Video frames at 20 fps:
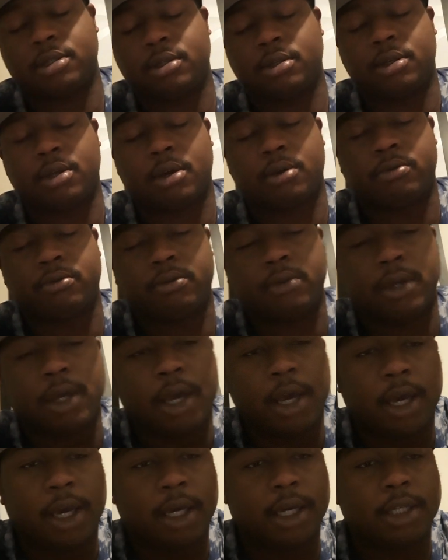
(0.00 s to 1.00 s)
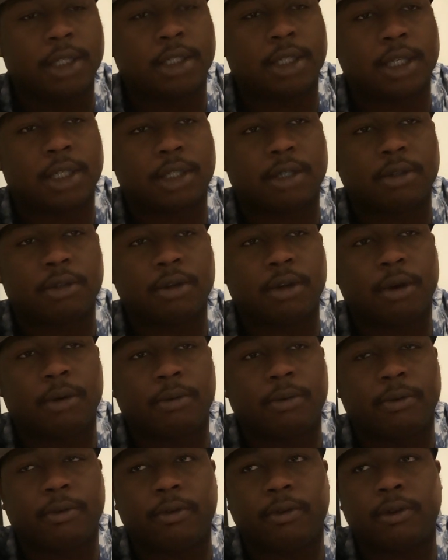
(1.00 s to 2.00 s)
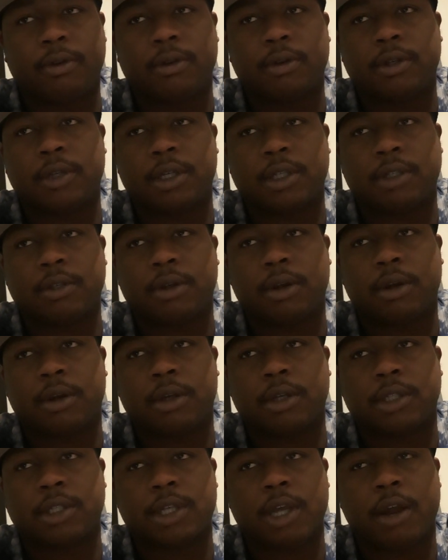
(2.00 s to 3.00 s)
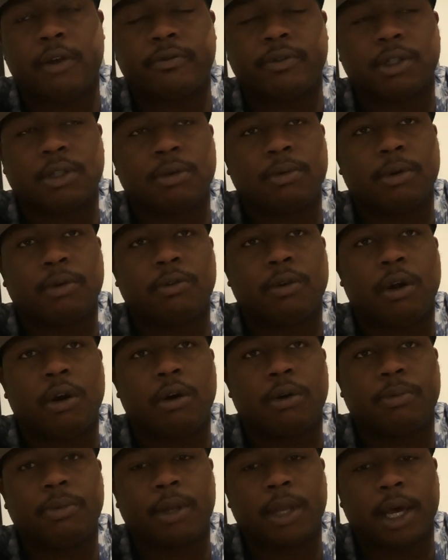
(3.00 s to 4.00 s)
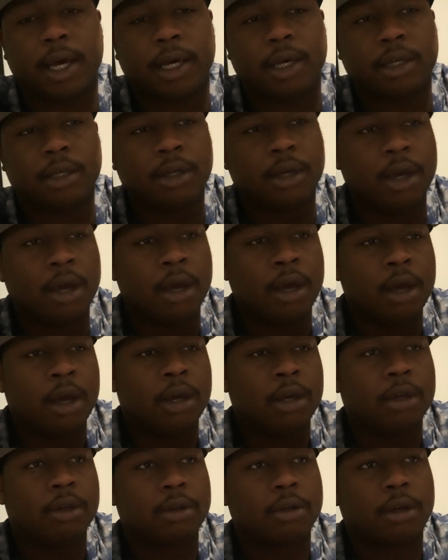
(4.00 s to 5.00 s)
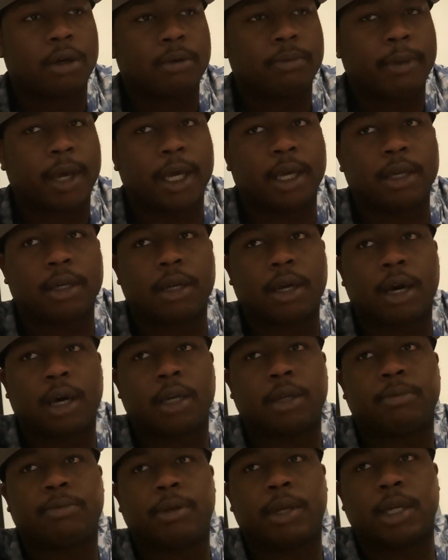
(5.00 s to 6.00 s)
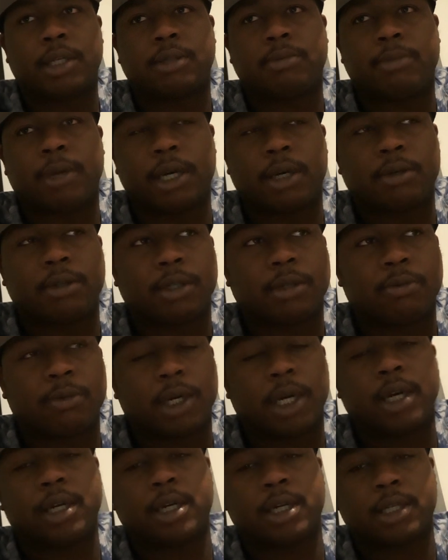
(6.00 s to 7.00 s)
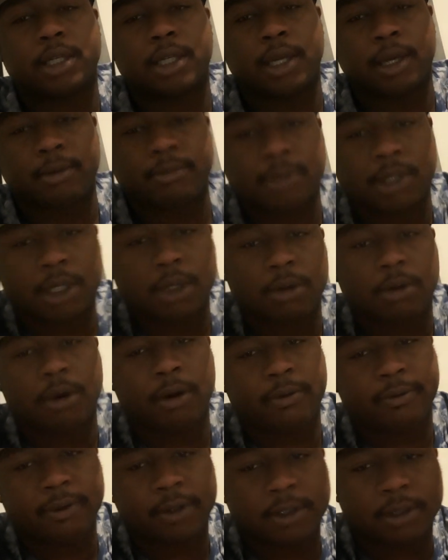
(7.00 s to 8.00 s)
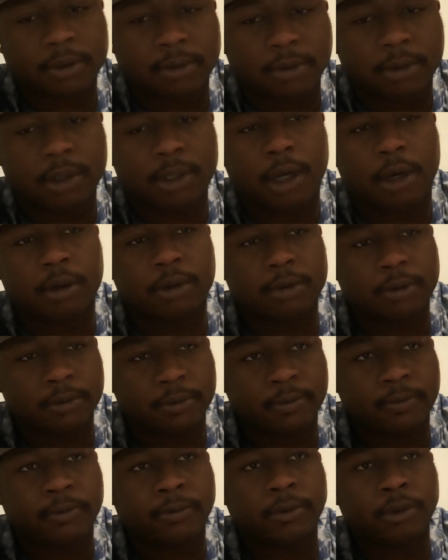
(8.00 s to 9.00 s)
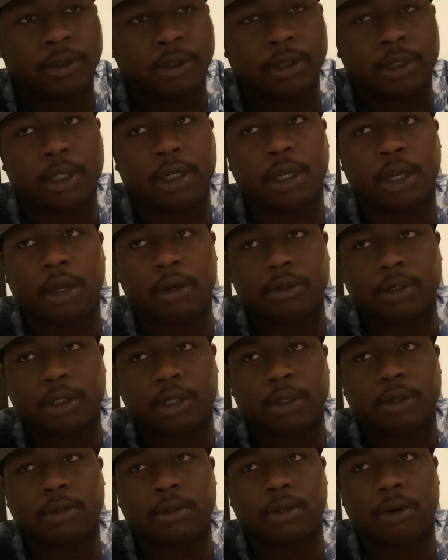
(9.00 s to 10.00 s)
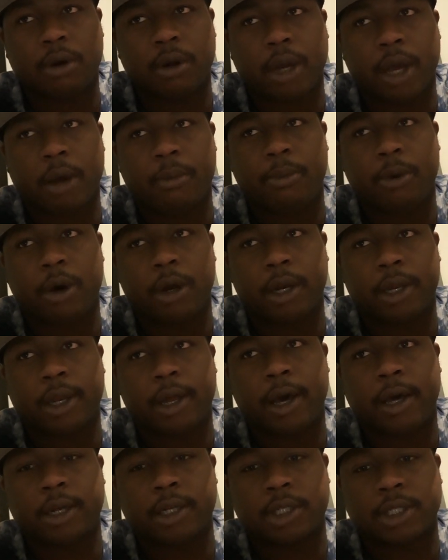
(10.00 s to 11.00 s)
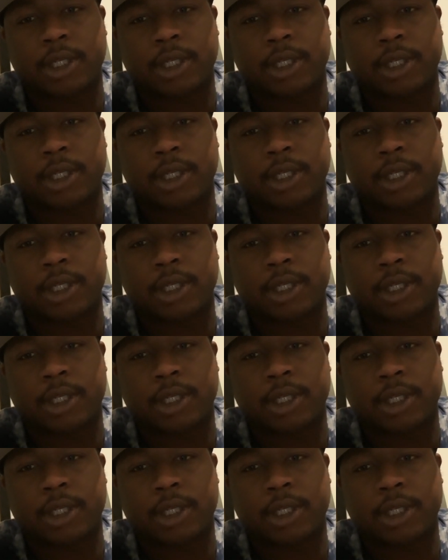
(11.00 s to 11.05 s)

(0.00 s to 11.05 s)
You know, he's just you know just a, a serviceable role player you know, making a hundred plus million. We're gonna get to him too. Hopefully, you know, he close to on that borderline of